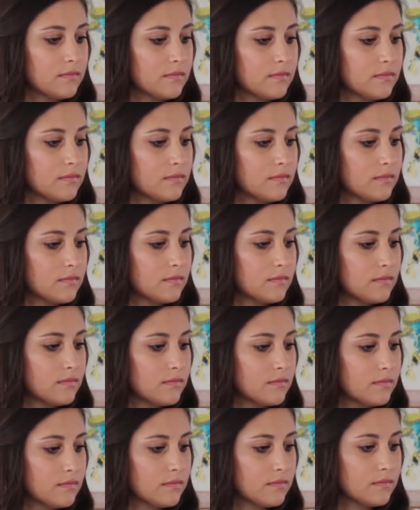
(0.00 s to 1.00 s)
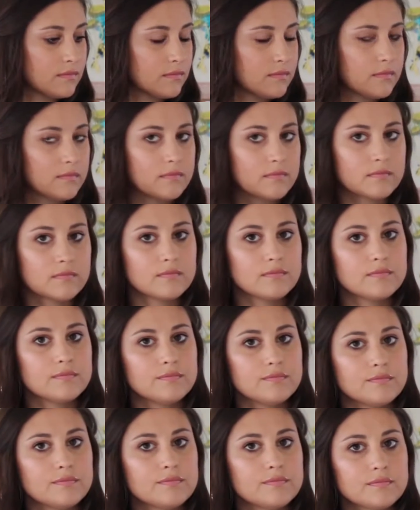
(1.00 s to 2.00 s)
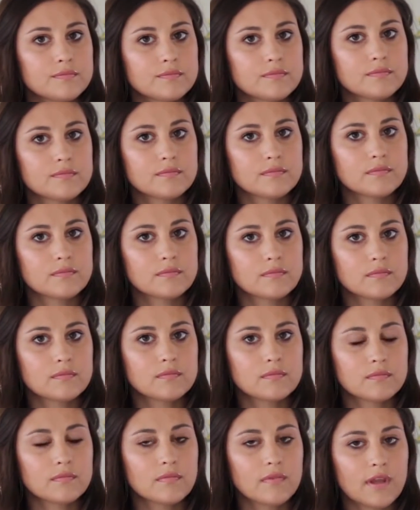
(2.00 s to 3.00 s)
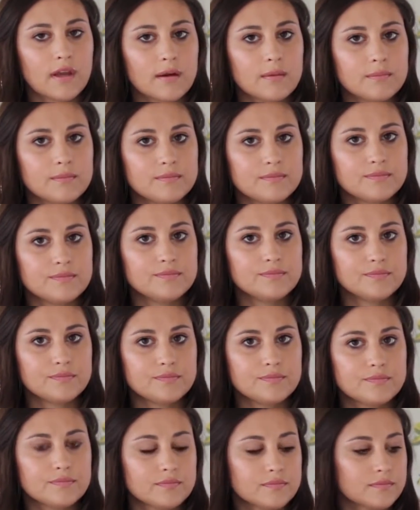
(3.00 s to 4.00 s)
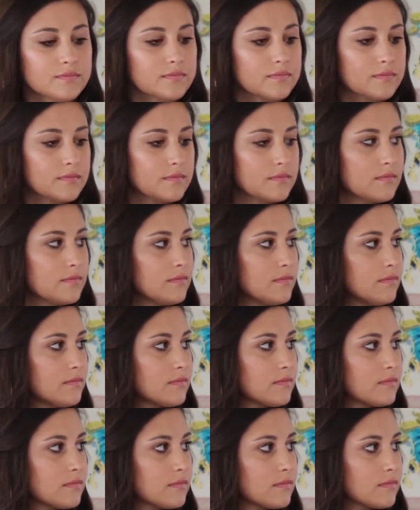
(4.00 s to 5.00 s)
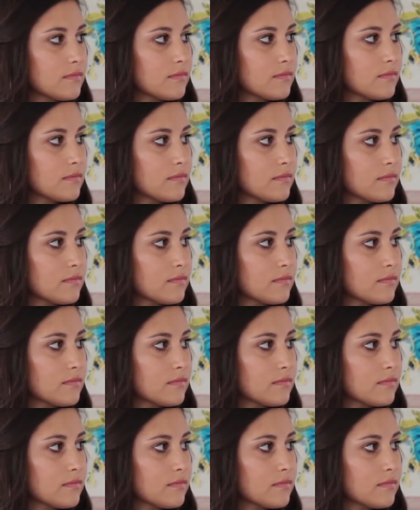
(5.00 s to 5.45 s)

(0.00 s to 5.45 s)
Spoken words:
No words are spoken by the person on screen.